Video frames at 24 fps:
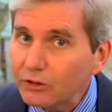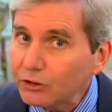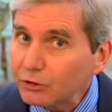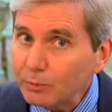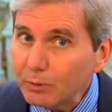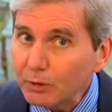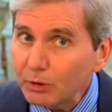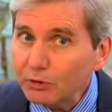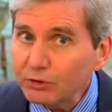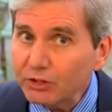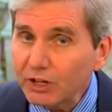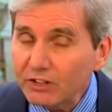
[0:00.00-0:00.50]

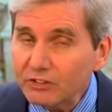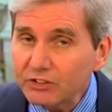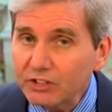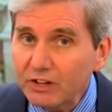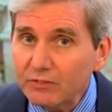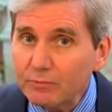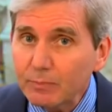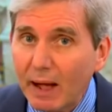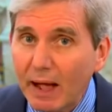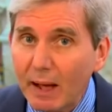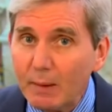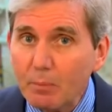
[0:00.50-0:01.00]
This bill
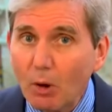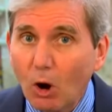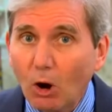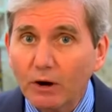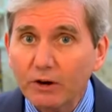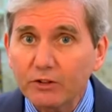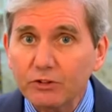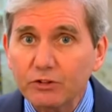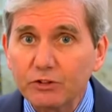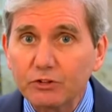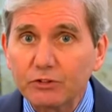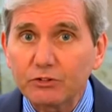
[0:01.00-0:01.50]
does have
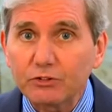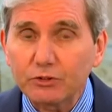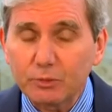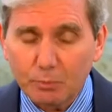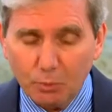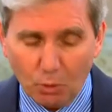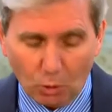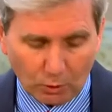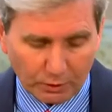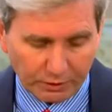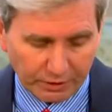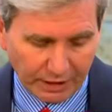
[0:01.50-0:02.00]
bipartisan
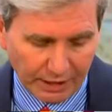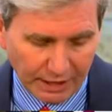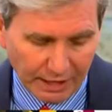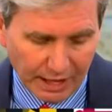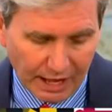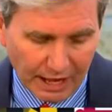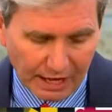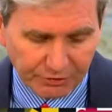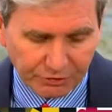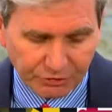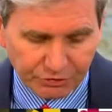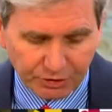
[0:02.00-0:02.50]
support.
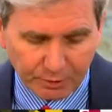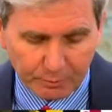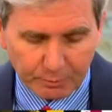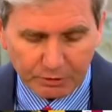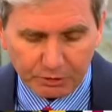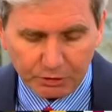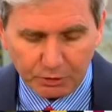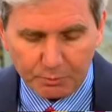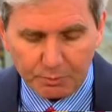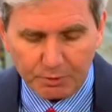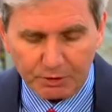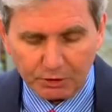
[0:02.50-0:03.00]
A
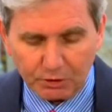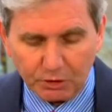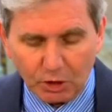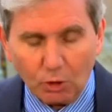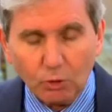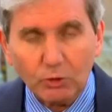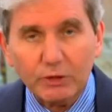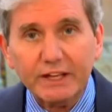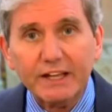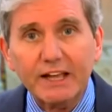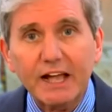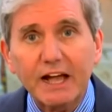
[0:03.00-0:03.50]
similar
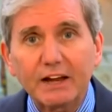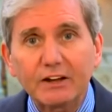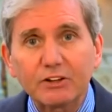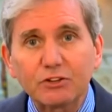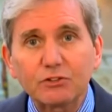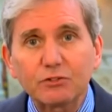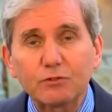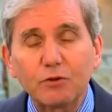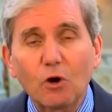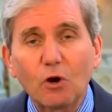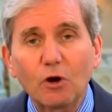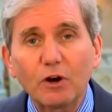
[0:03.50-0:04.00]
bill only
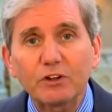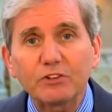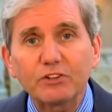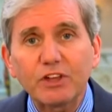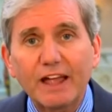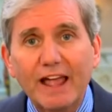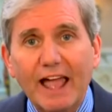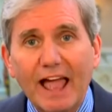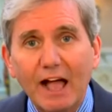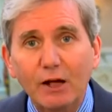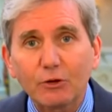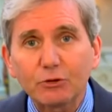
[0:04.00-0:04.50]
got as far
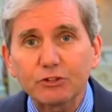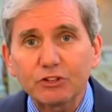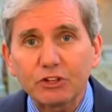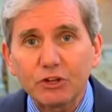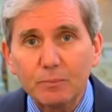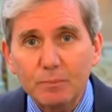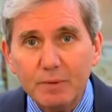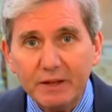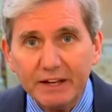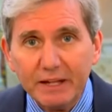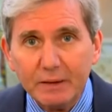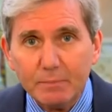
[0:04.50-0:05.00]
as a House
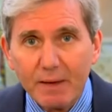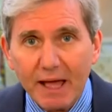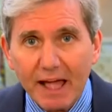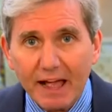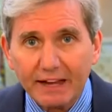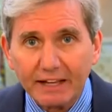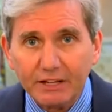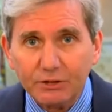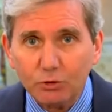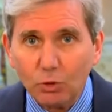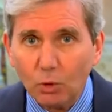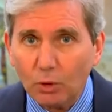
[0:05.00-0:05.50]
committee
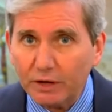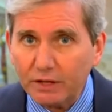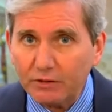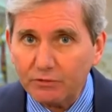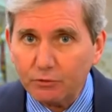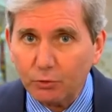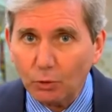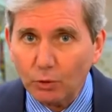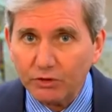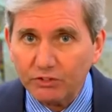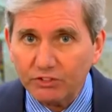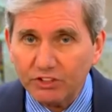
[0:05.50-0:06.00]
back in
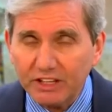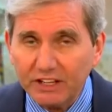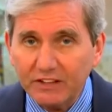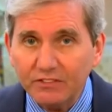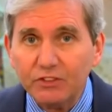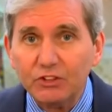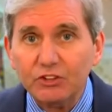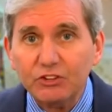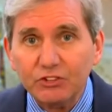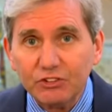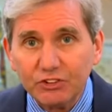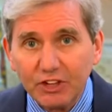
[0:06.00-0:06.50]

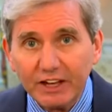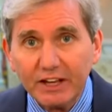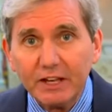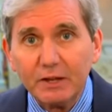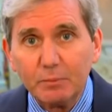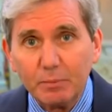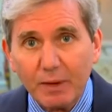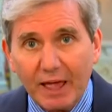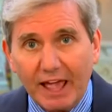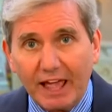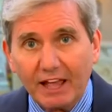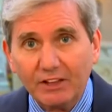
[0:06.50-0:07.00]
2014. The
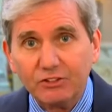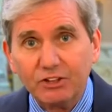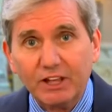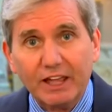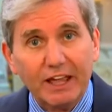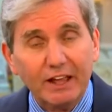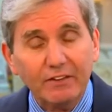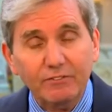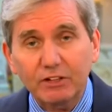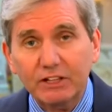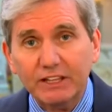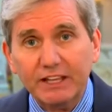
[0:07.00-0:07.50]
Senate
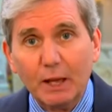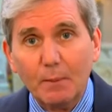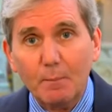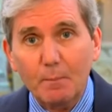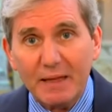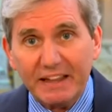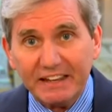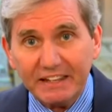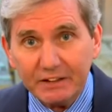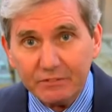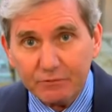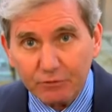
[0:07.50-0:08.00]
passed a heavily
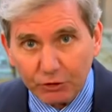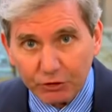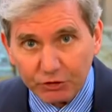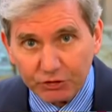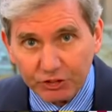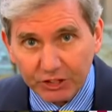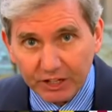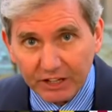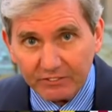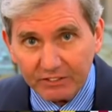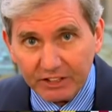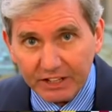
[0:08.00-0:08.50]
amended
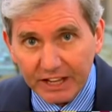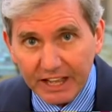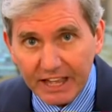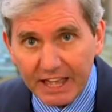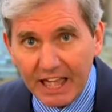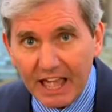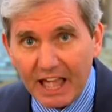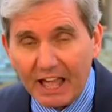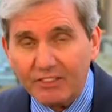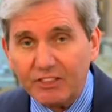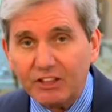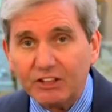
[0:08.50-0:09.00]
version of it
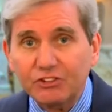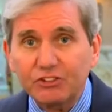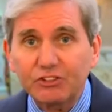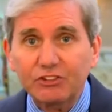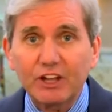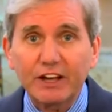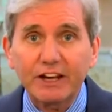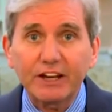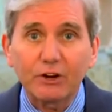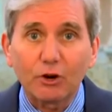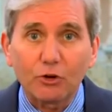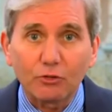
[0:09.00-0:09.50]
and then
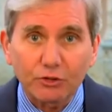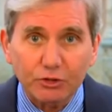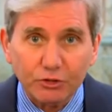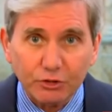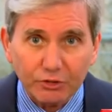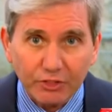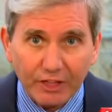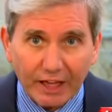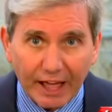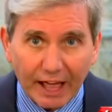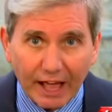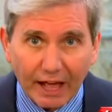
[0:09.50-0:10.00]
sent it
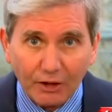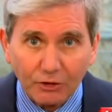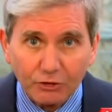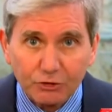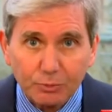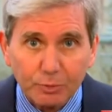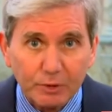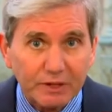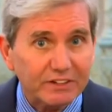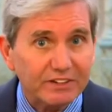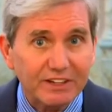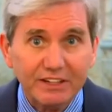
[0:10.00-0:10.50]
over to the
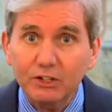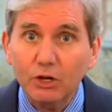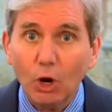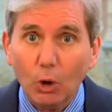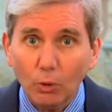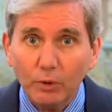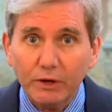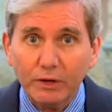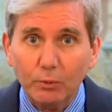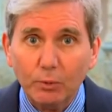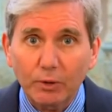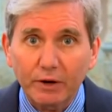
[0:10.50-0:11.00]
House, but it didn't
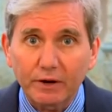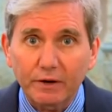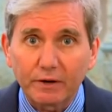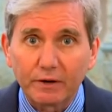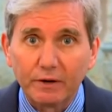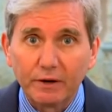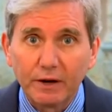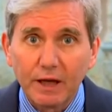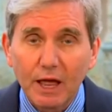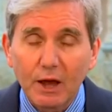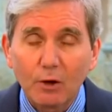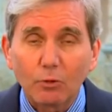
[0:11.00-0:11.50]
go
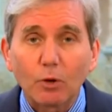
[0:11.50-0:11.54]
anywhere.